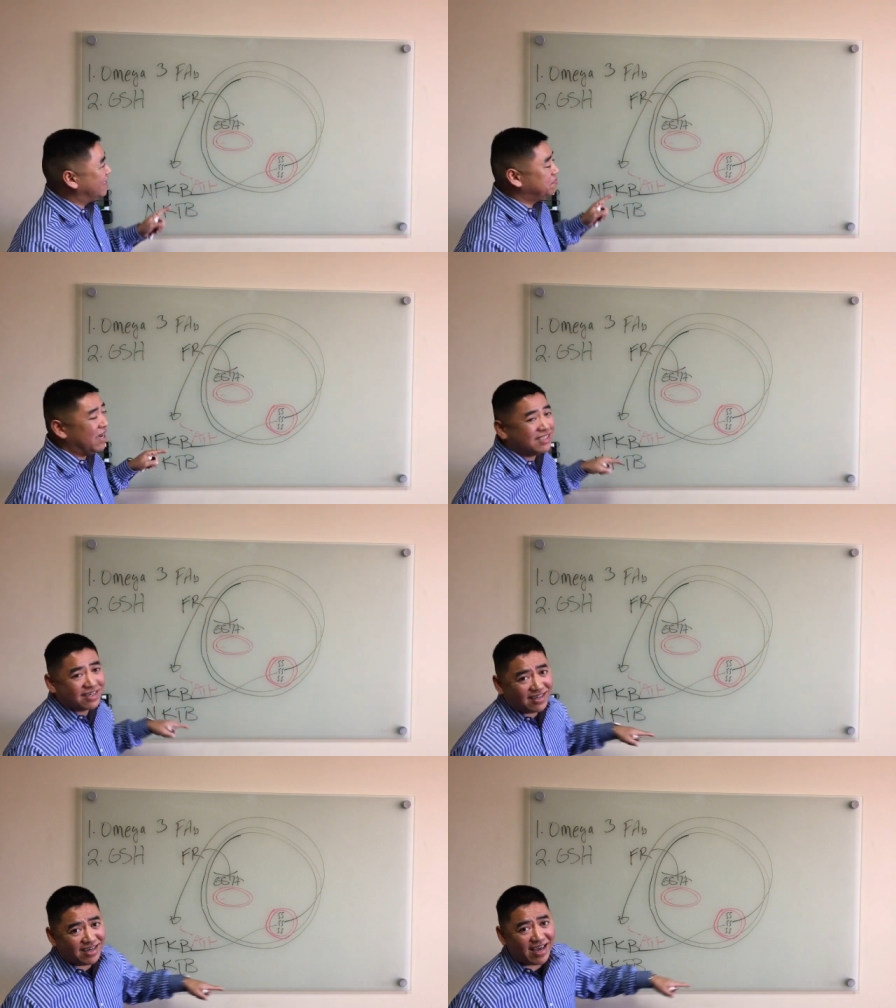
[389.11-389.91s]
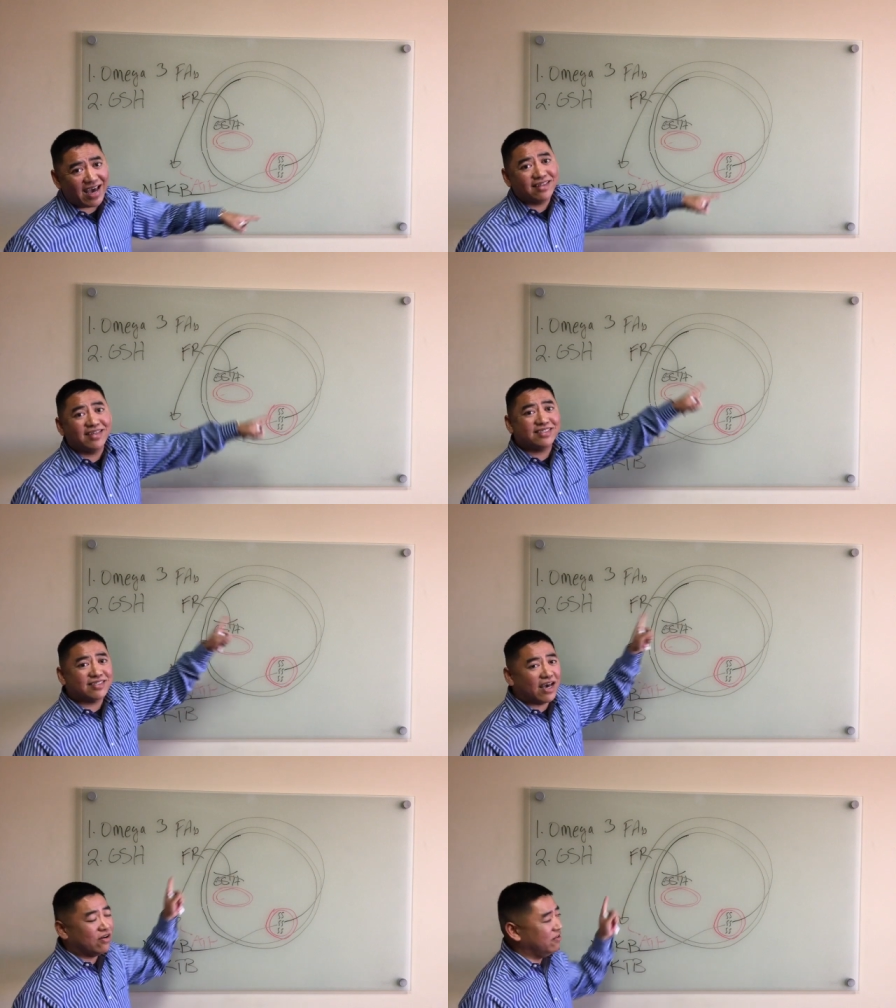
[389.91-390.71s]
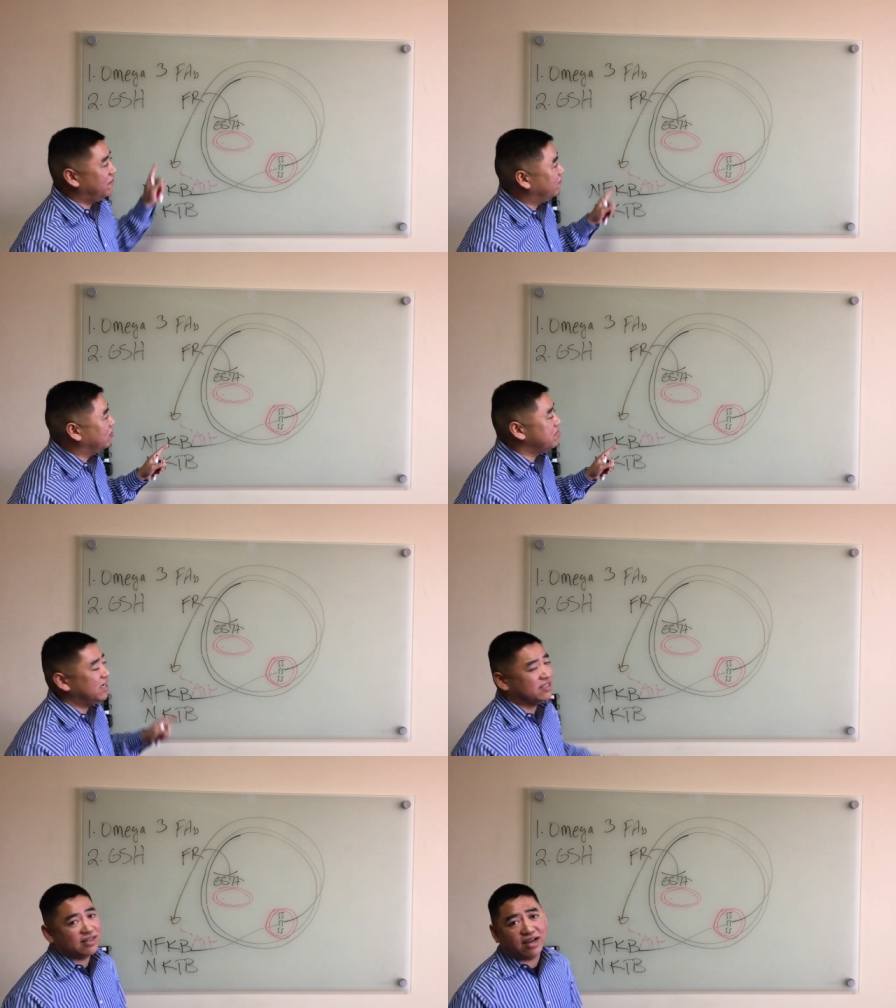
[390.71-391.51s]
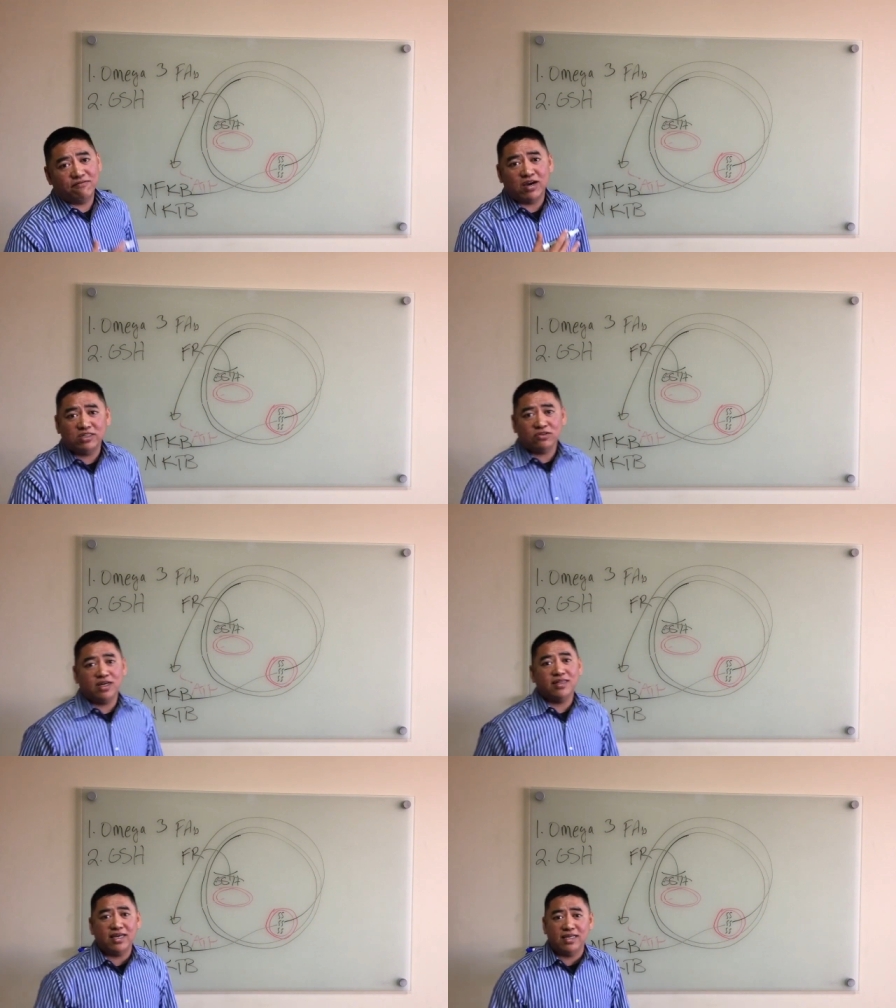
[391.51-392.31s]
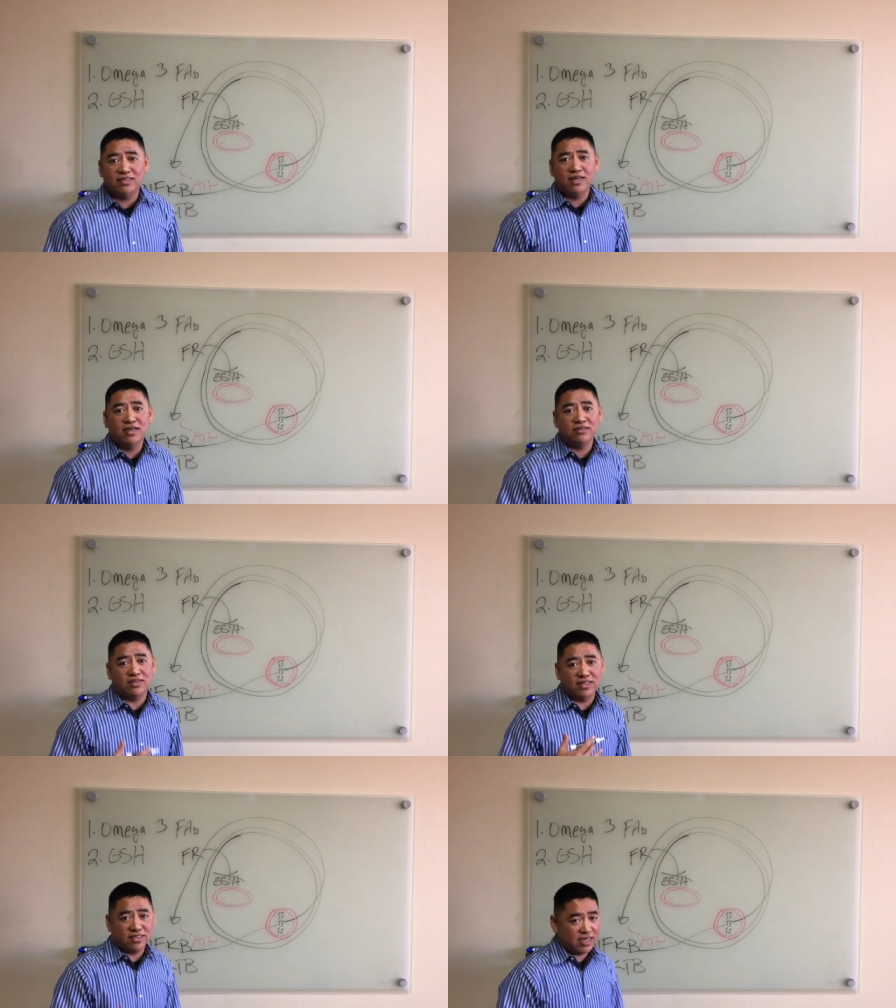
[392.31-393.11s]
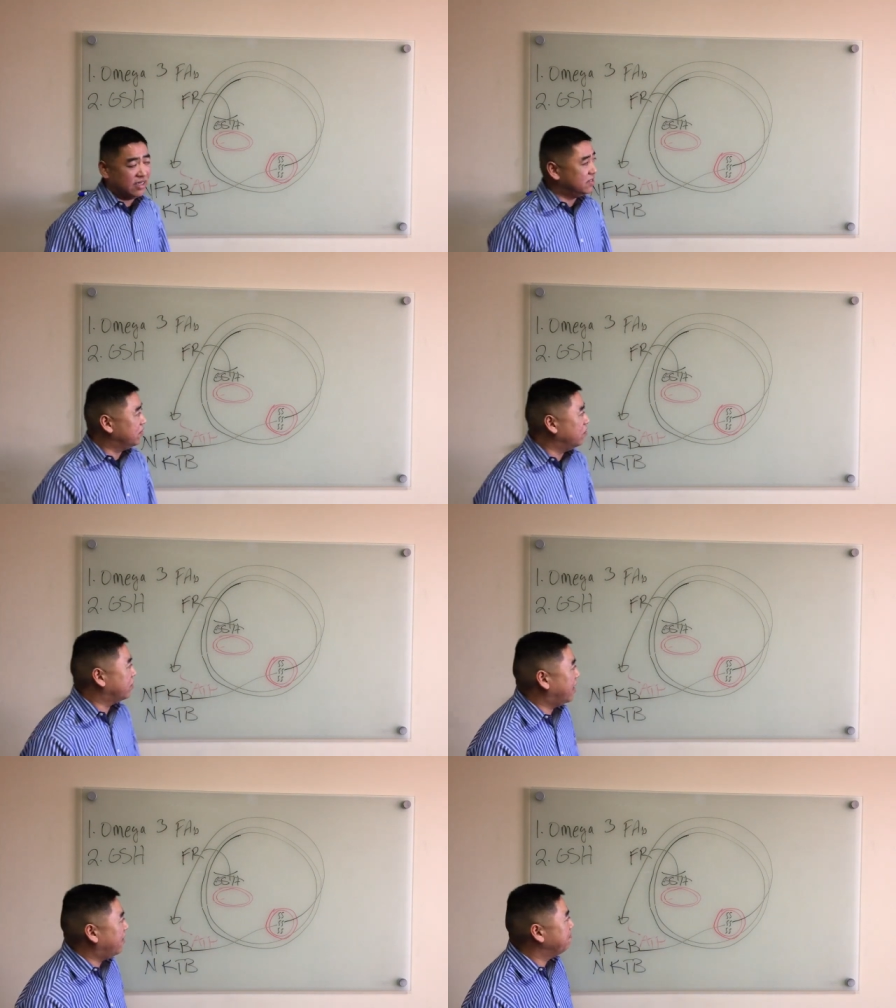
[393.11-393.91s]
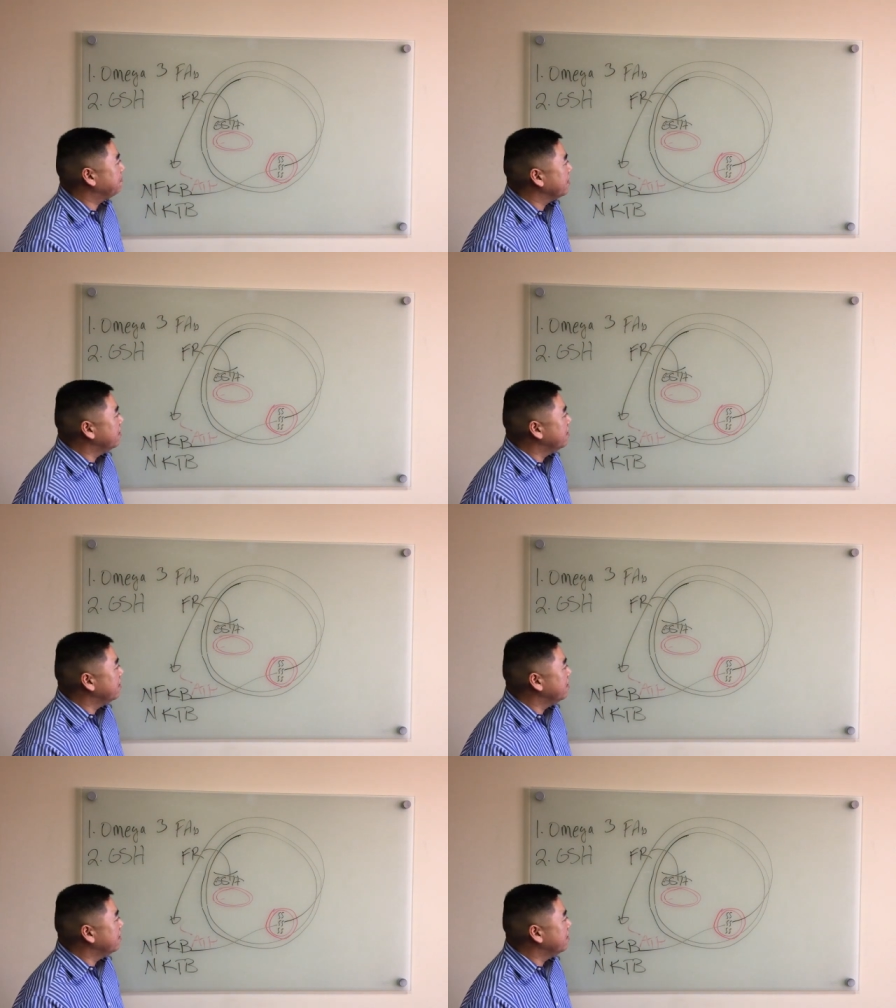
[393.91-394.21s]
It's basically an endless cycle of inflammation that eventually leads to disease, okay?